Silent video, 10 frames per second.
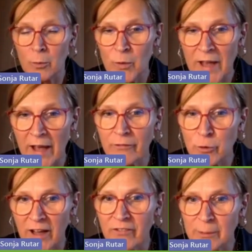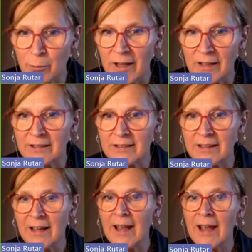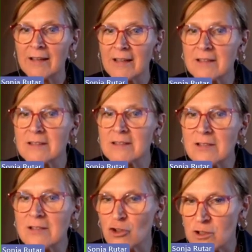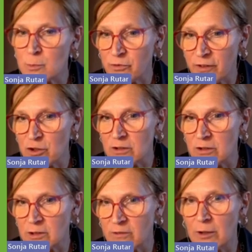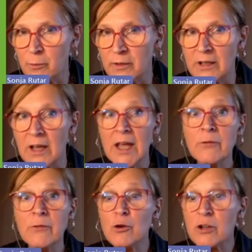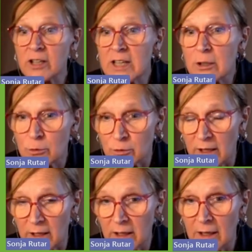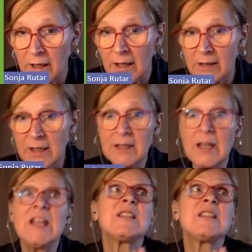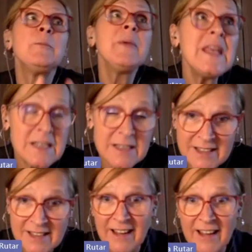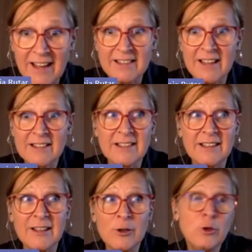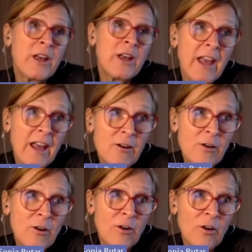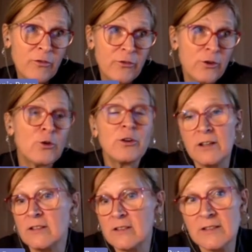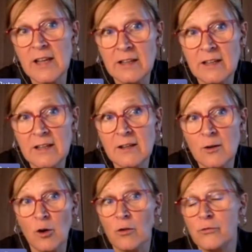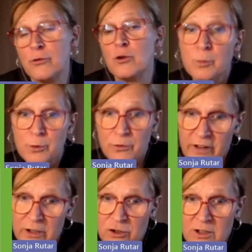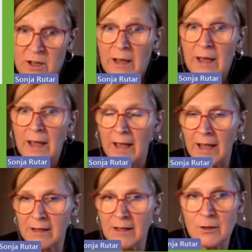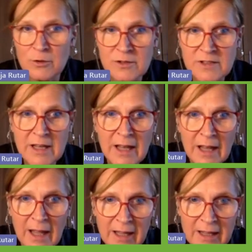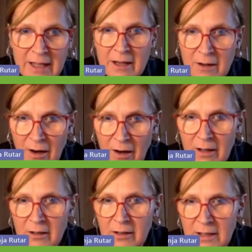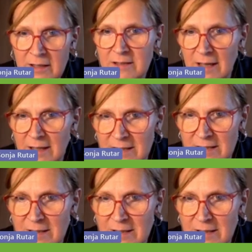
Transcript: we have to have in mind. And then teachers' professional development. If you are here today, then it means that you care of your understanding of your profession. And you see, here are, let's say,